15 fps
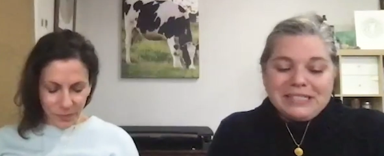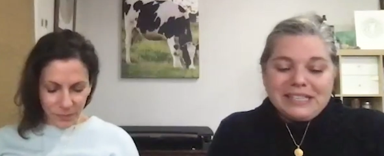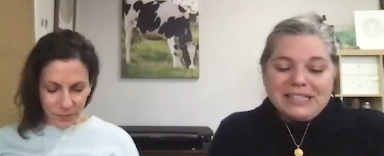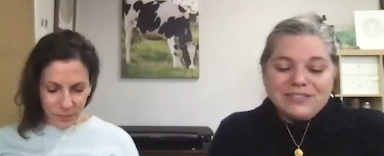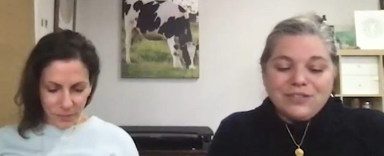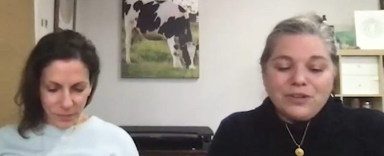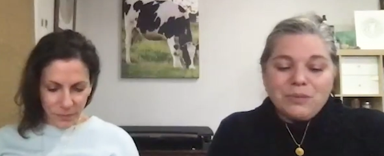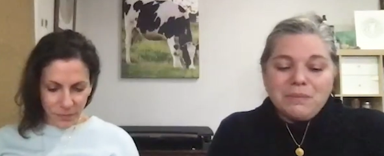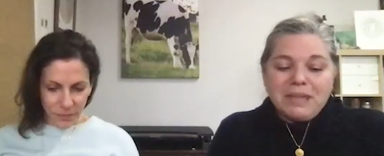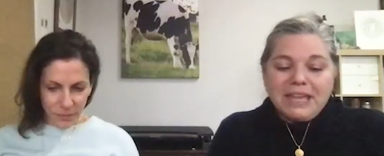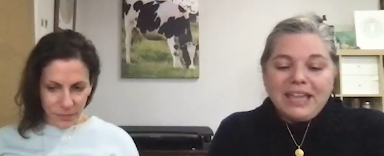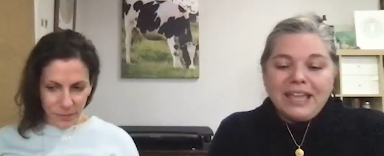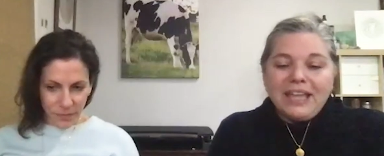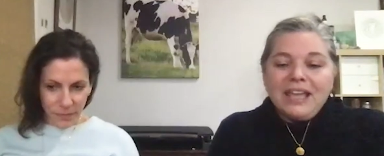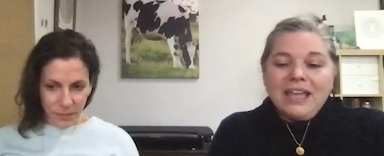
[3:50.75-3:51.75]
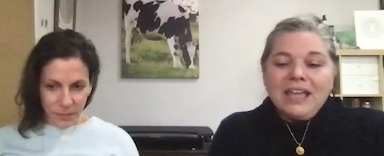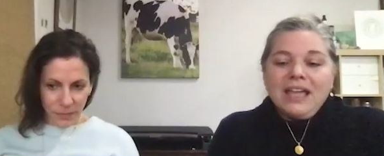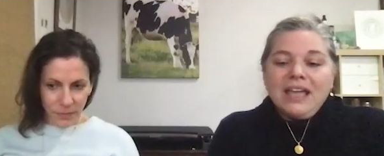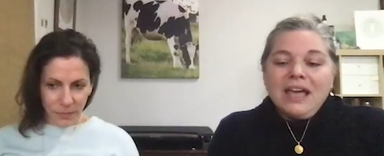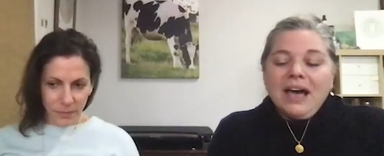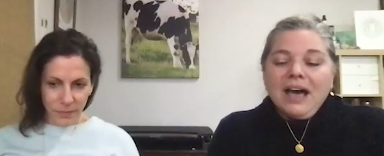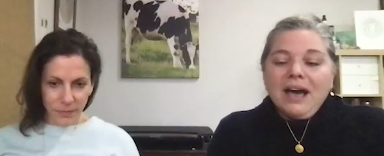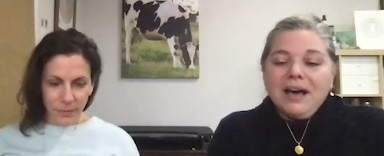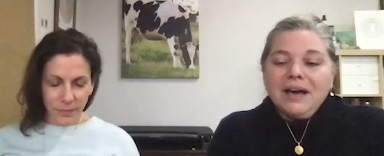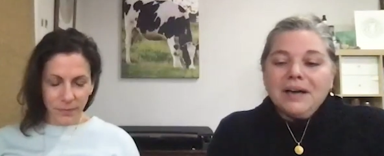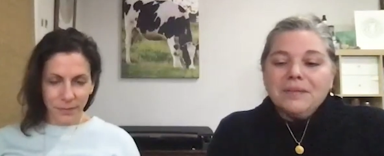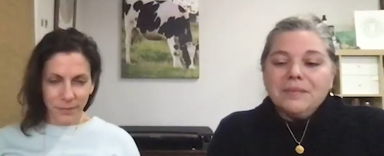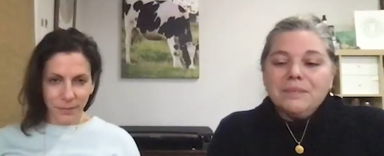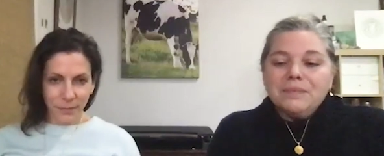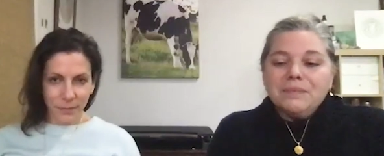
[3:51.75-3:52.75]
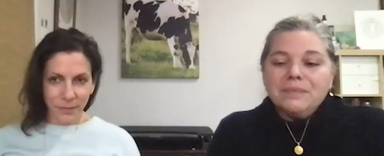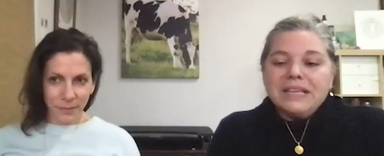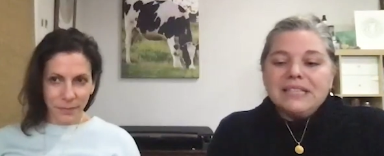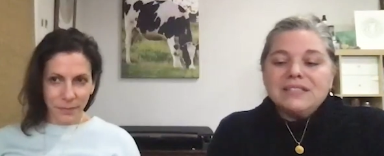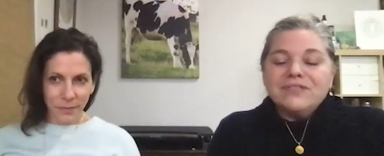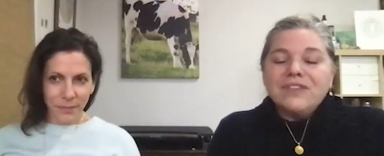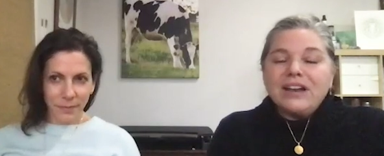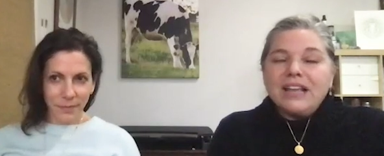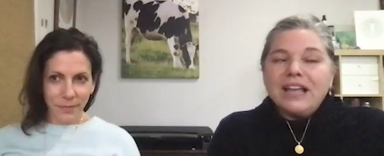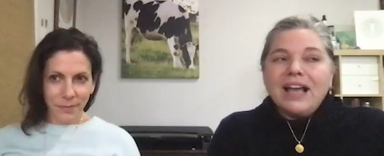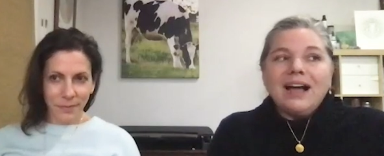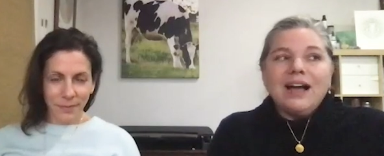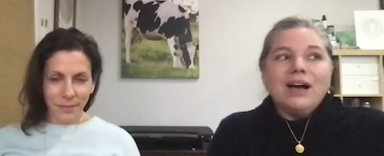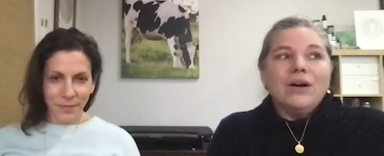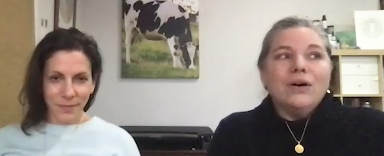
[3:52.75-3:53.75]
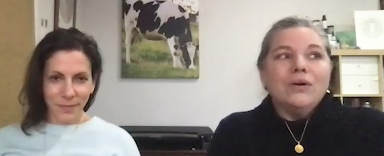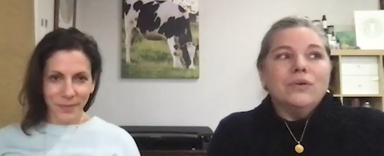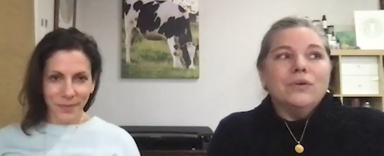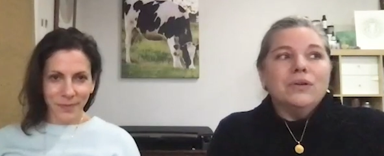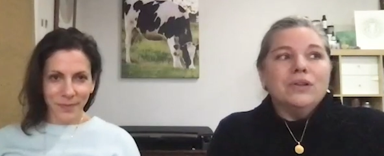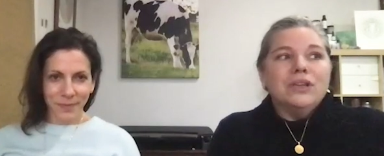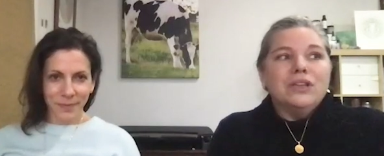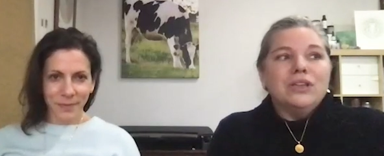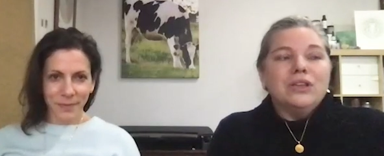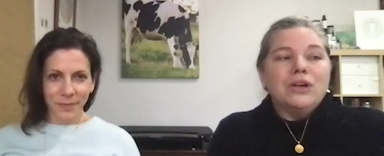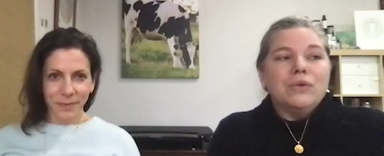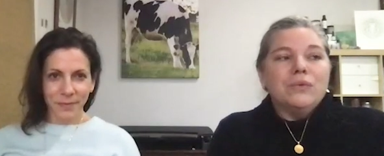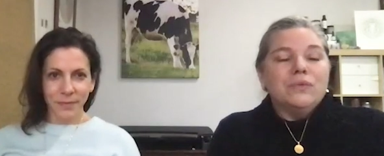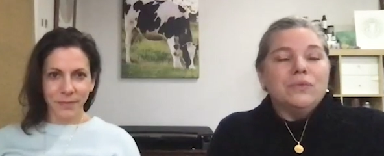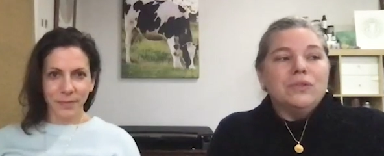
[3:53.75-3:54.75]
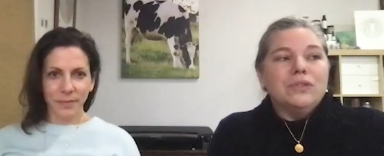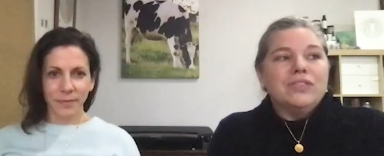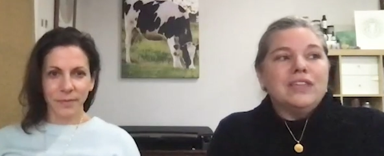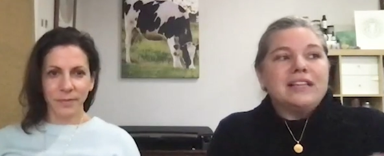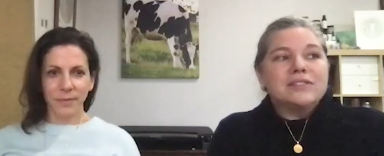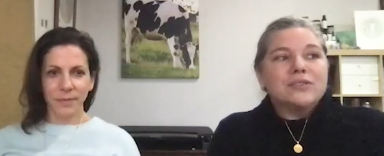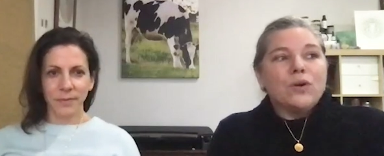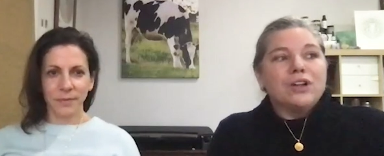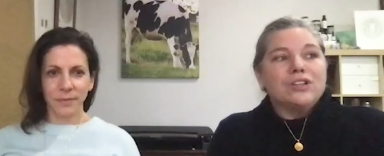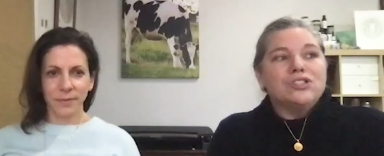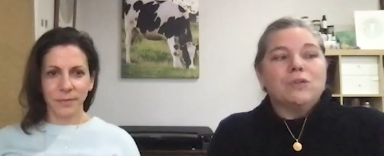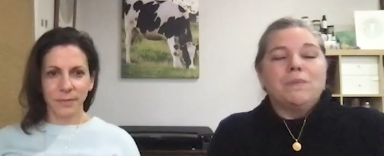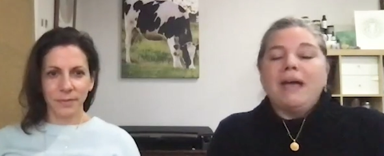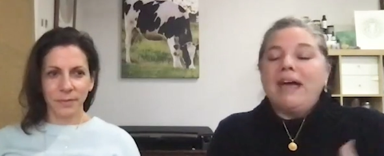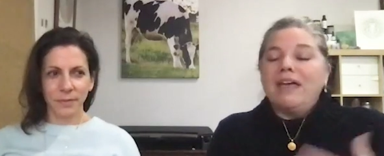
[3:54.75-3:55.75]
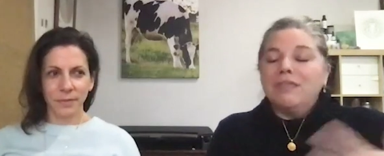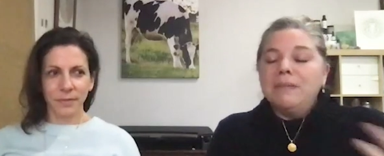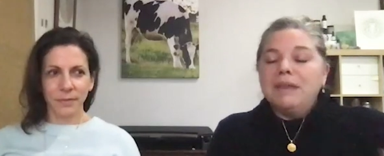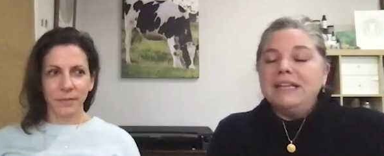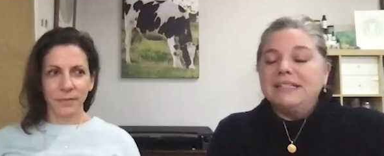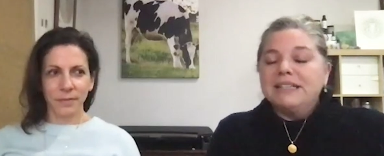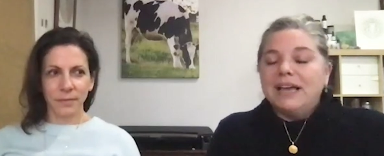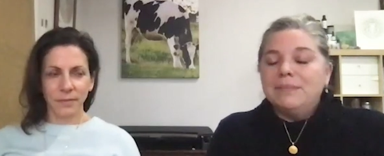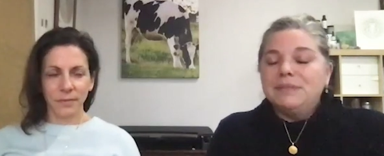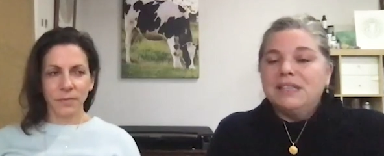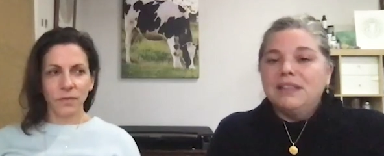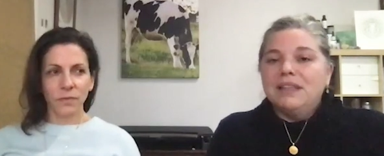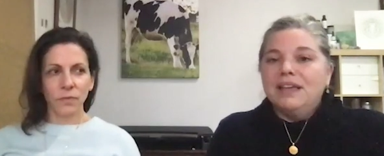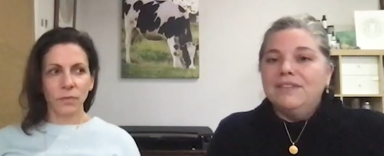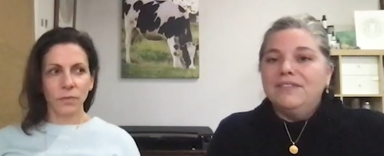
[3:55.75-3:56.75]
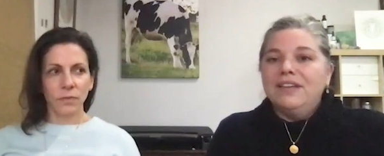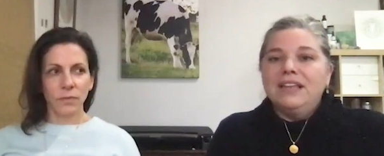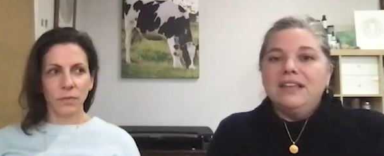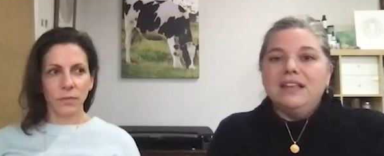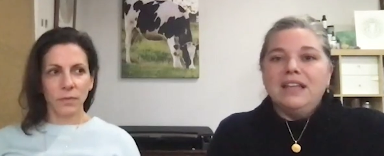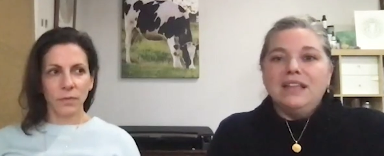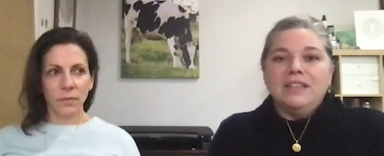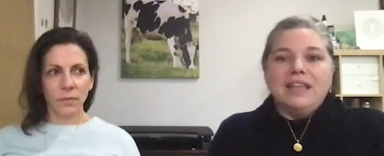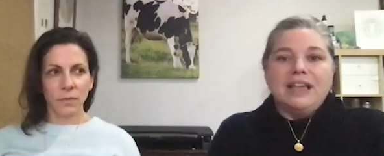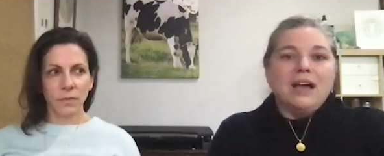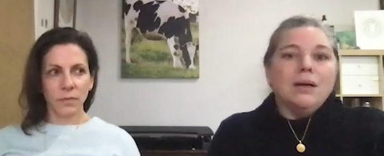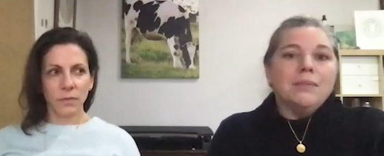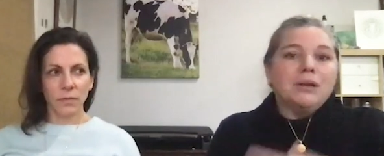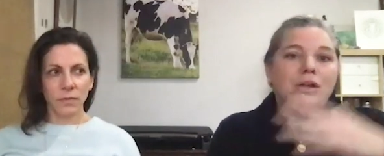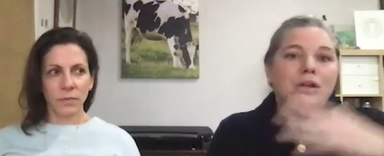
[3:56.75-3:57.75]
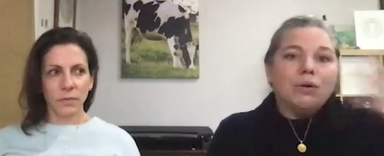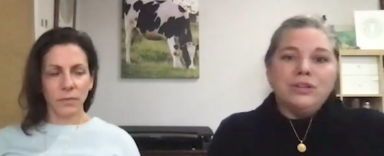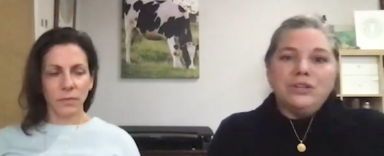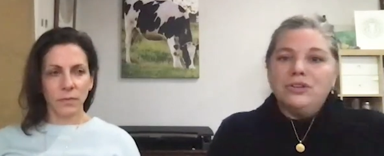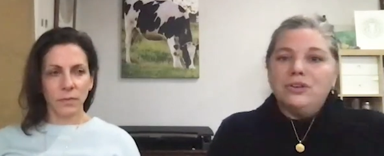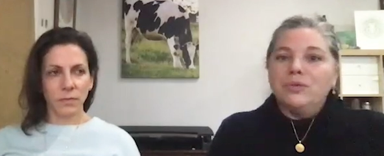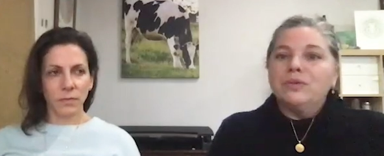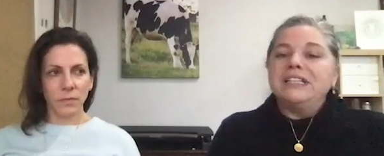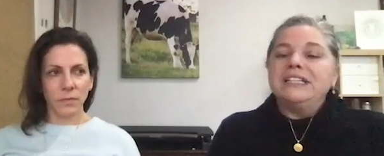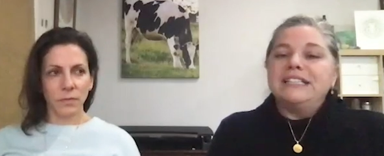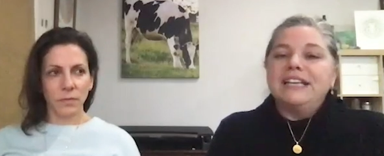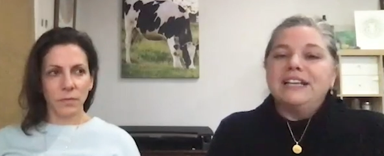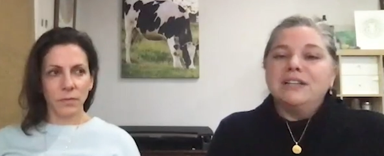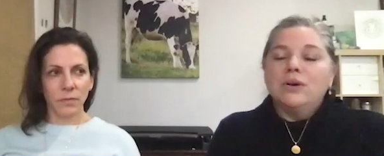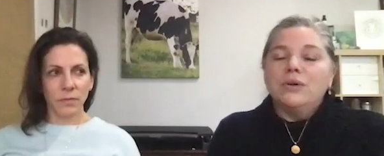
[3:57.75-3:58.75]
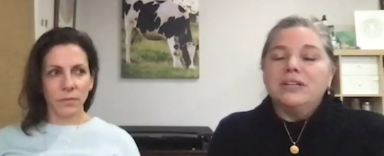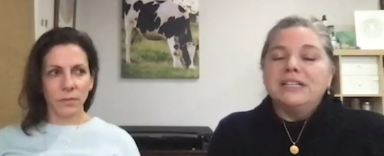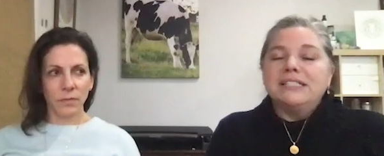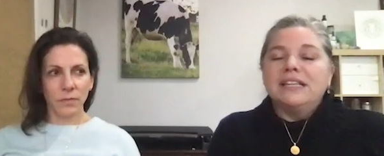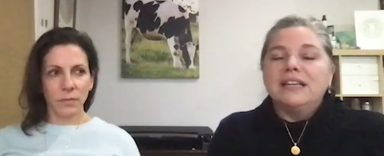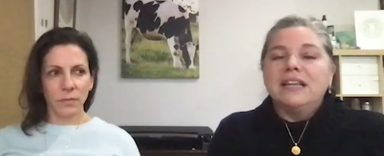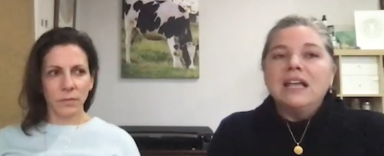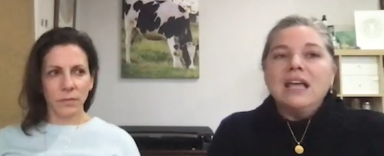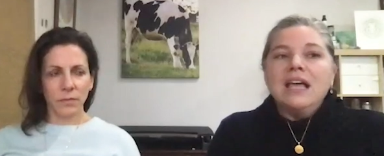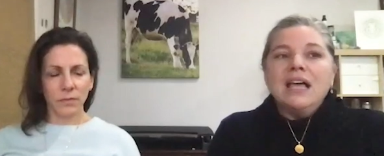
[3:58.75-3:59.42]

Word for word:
Speaker 1: For me, um, it's funny how you know things cross your path many times in life and, and they come and go and you don't really take notice and mm-hmm.